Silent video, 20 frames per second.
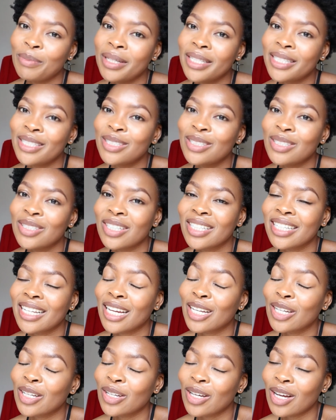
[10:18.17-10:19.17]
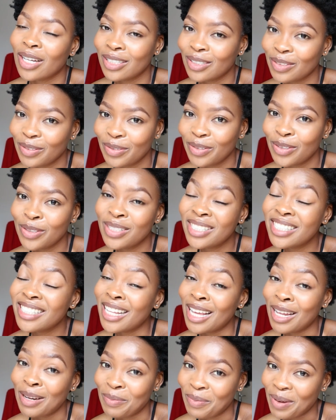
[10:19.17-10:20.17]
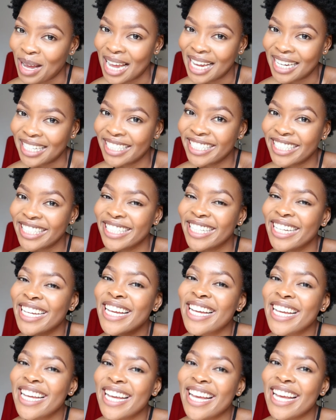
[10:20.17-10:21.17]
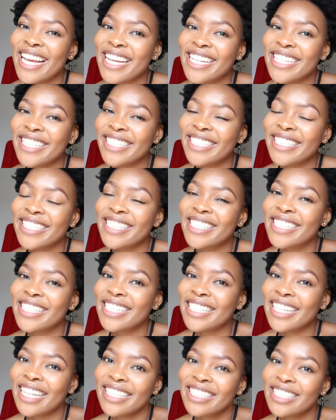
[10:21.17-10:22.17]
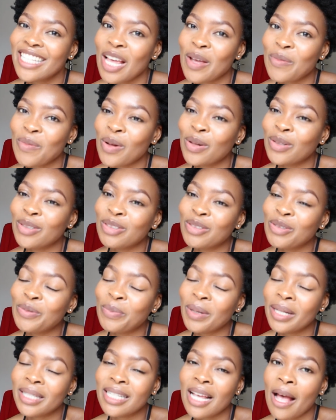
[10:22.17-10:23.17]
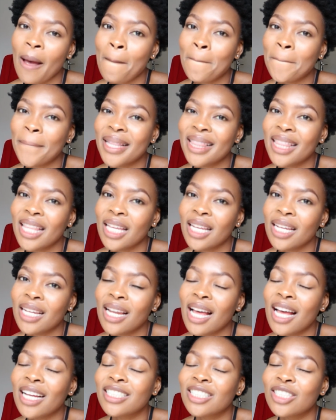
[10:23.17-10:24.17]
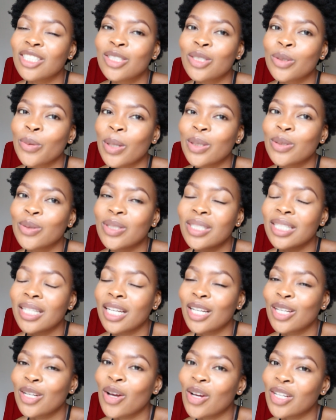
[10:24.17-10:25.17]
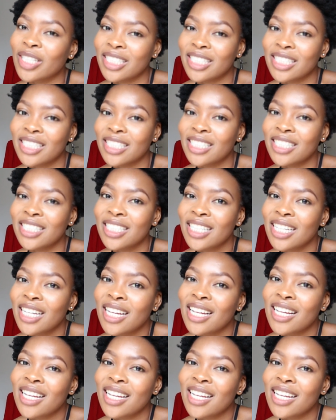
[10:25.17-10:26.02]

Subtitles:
Please do not get confused that much, and next time I'll do better. But then I just don't want to delete content.